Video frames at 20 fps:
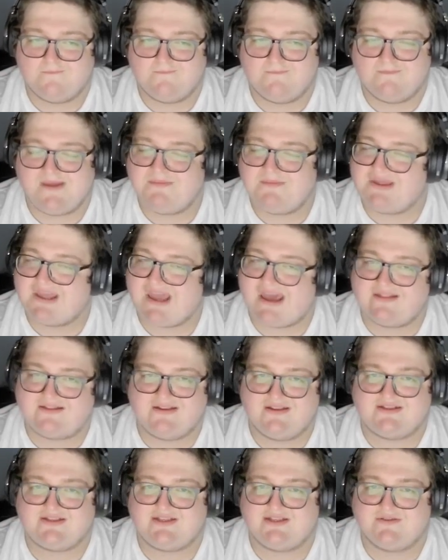Maybe
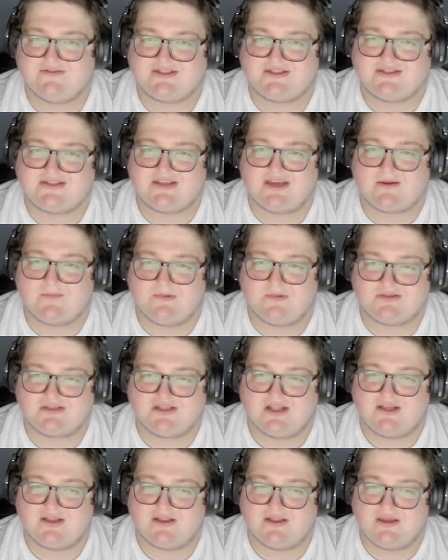Athanasiou is the second most
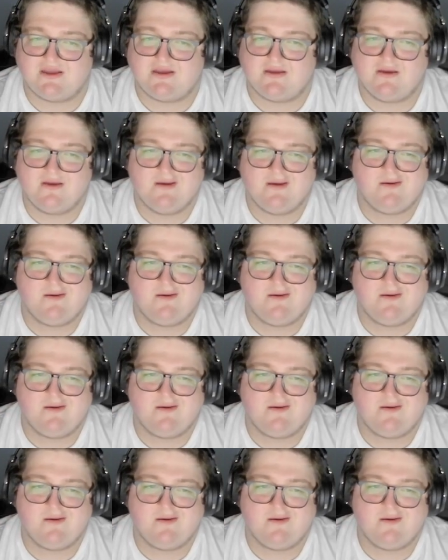likely,